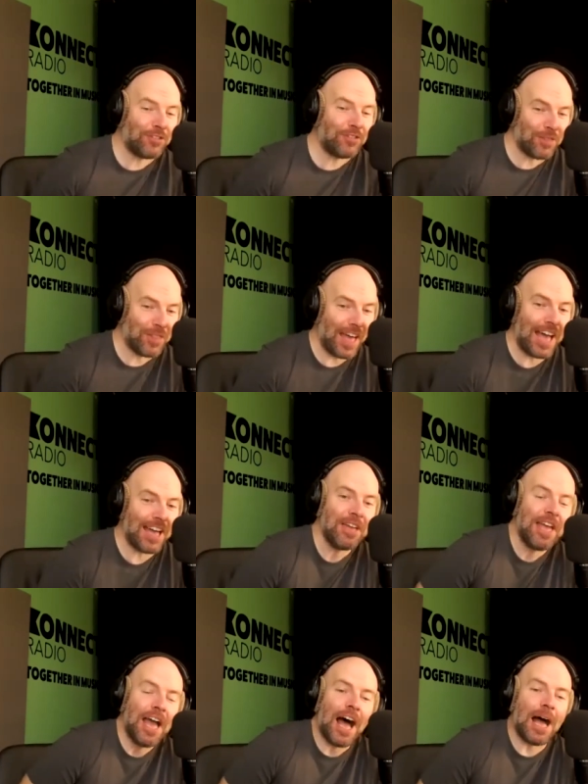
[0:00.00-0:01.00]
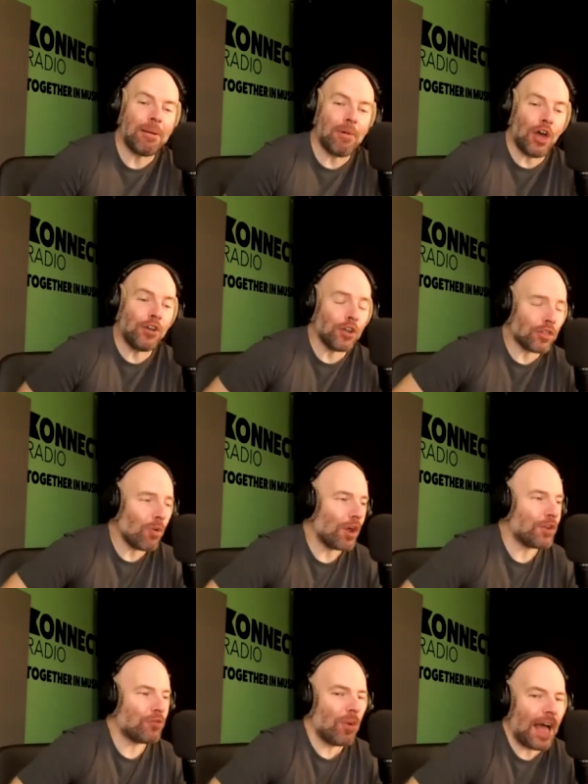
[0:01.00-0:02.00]
question there. Um, another
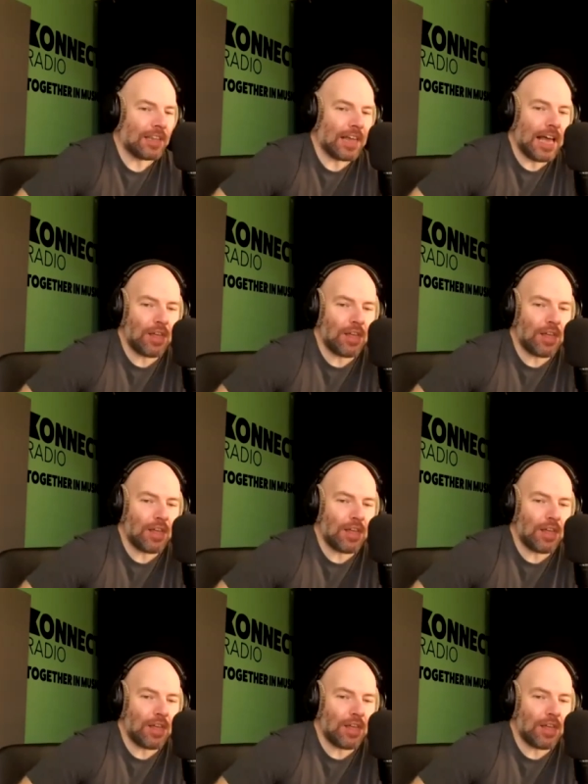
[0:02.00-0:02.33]
one as well.